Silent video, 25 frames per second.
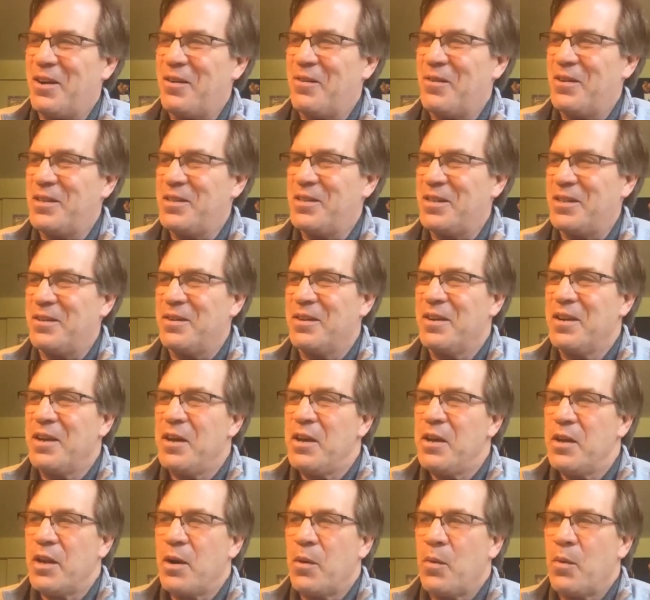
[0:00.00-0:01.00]
which is,
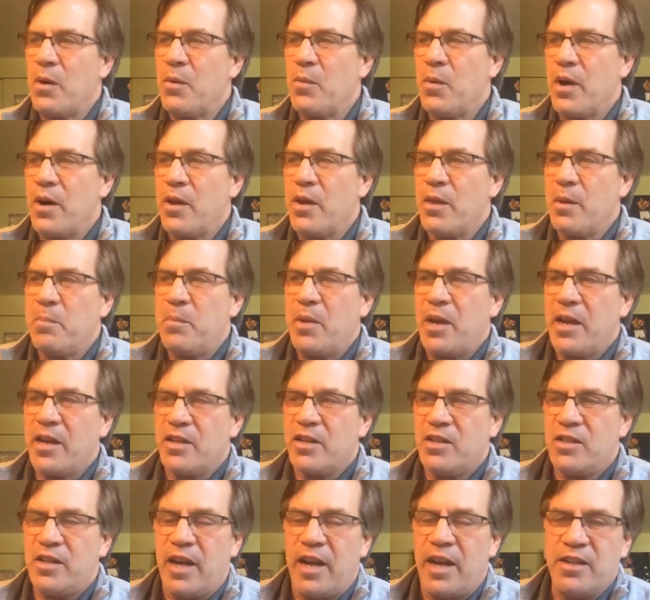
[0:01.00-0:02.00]
what are the
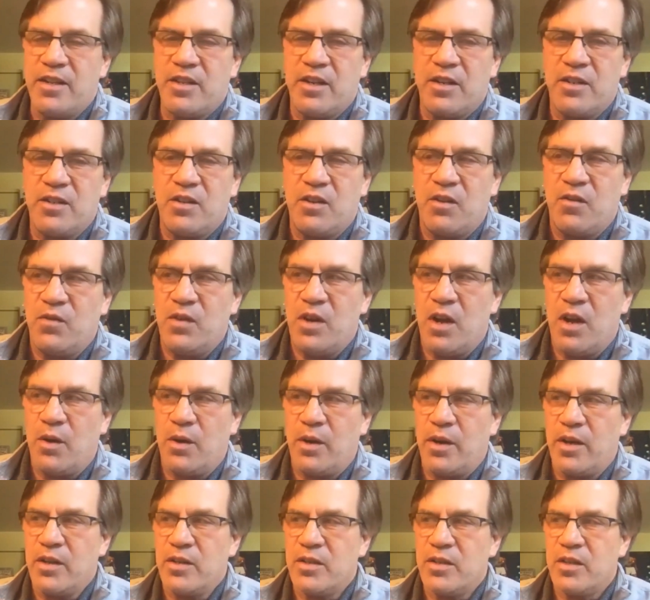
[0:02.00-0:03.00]
biggest changes you've
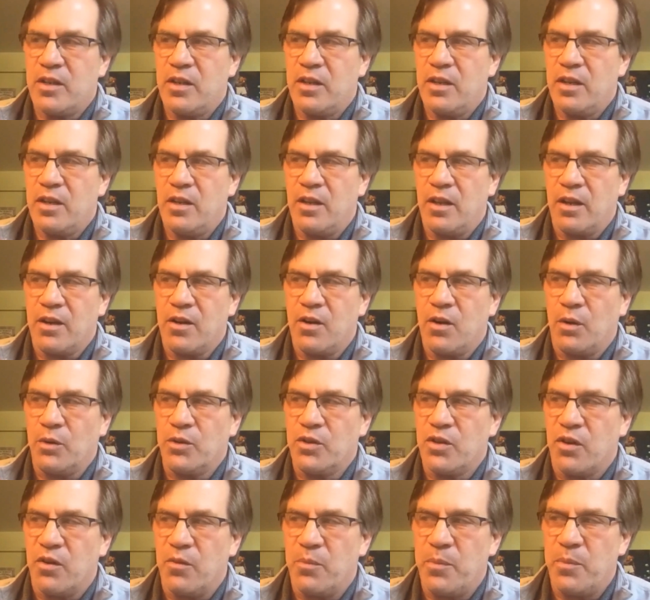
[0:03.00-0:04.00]
noticed in the
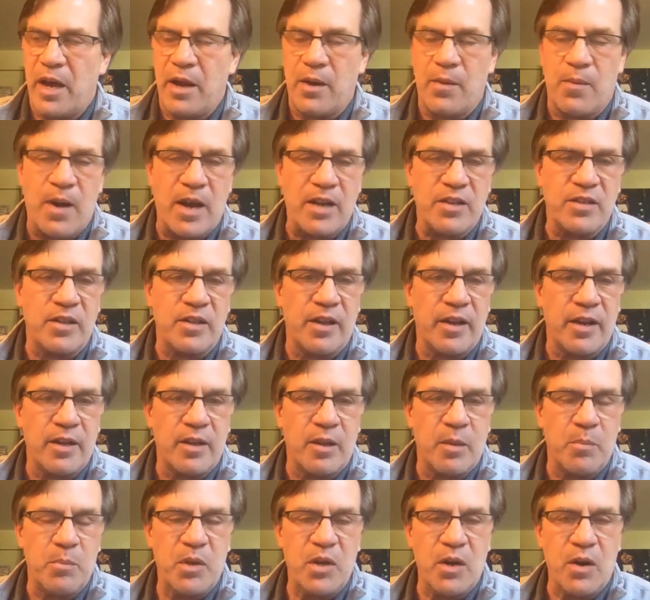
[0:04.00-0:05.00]
culture of Penn Wrestling
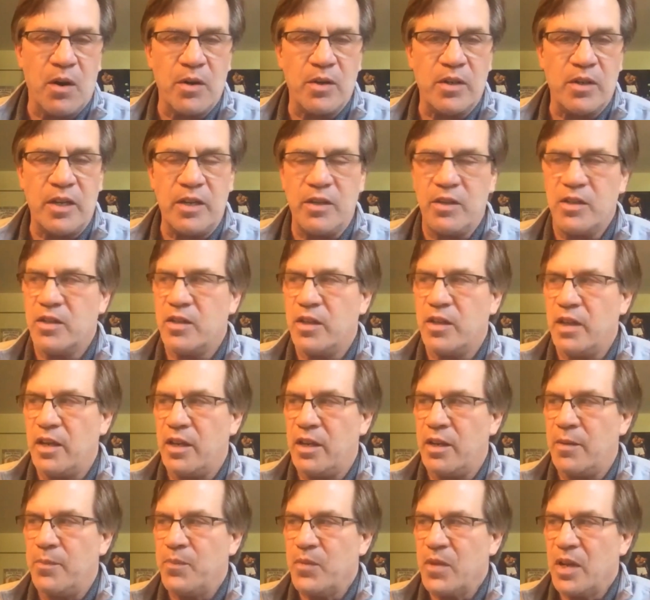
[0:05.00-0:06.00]
and the
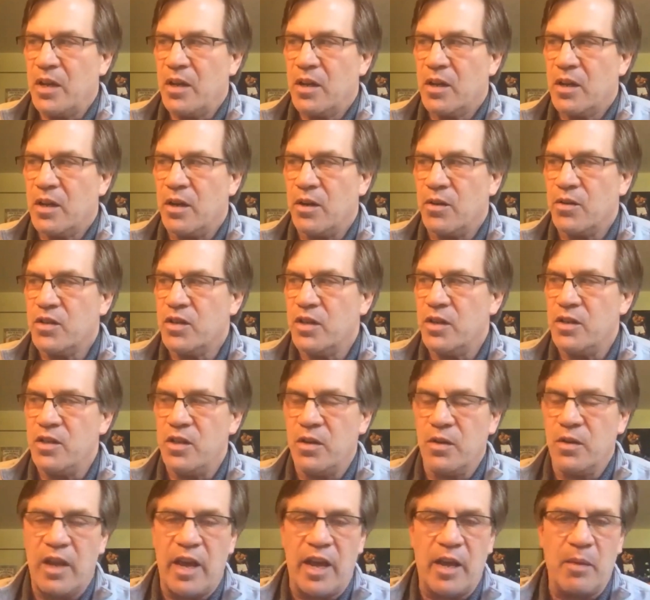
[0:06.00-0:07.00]
PRTC, since
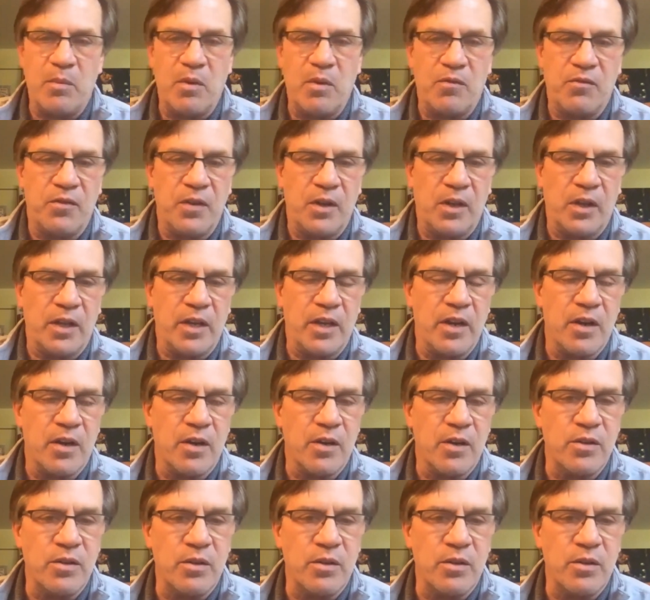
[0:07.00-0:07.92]
you came to Philly here in